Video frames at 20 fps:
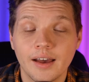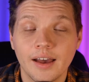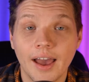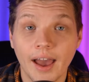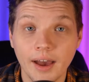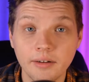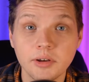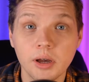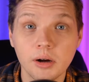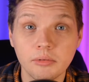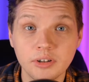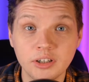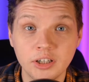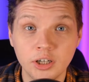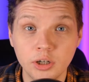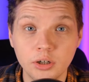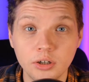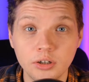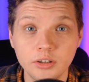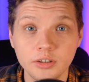Have you ever
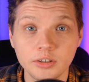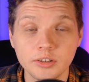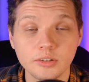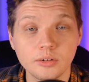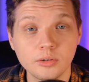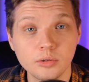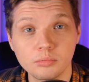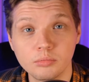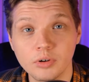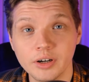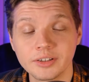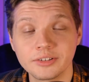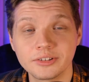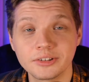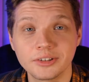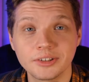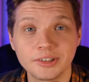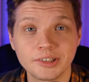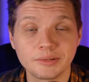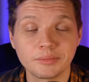heard or
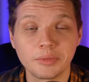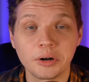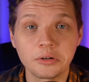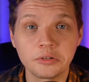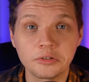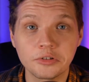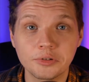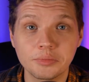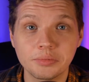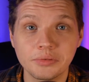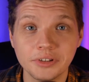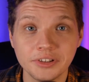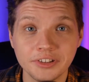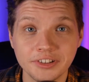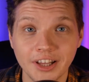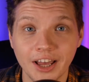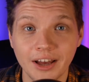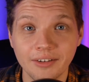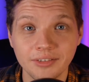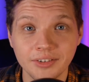wondered about Drupal
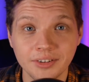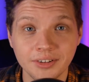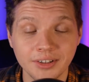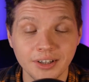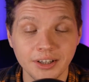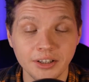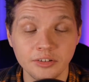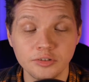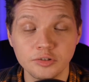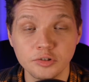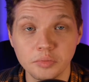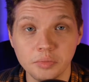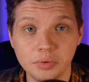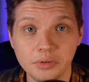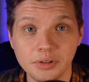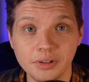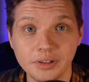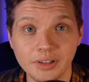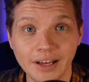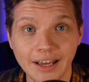7 and
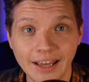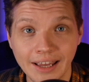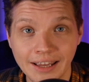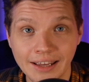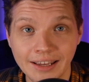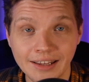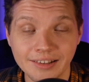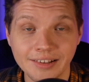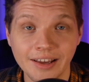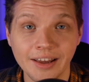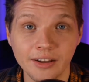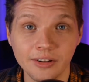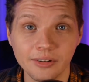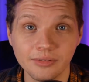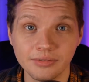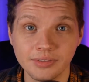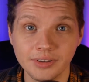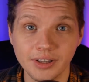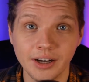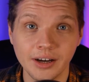Drupal 8 end
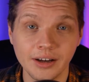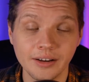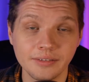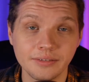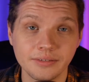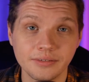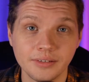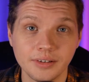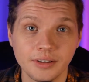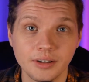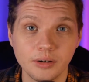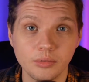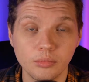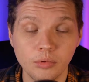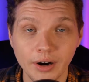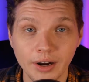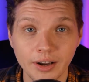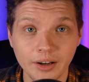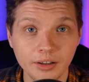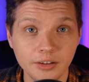of life?
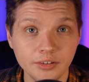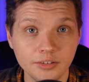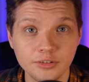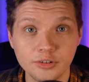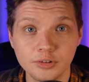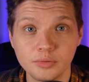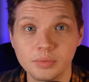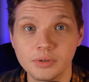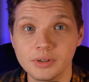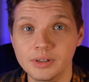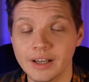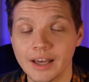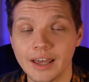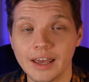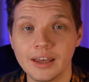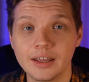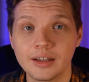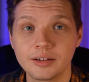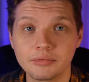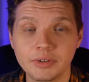Why does Drupal
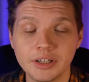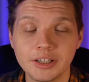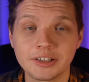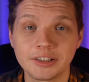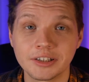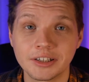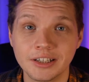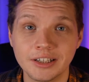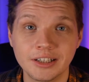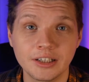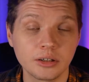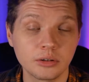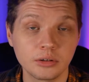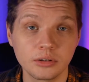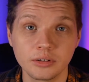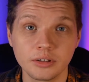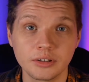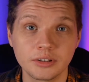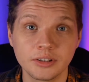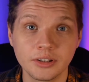8 retire
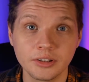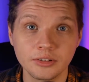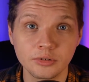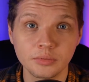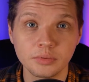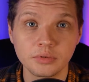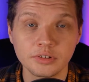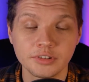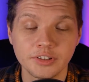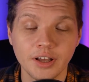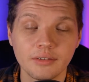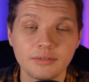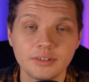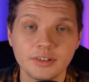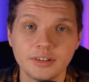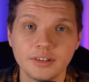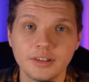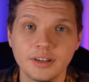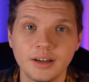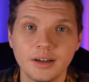earlier than Drupal
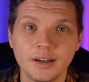7?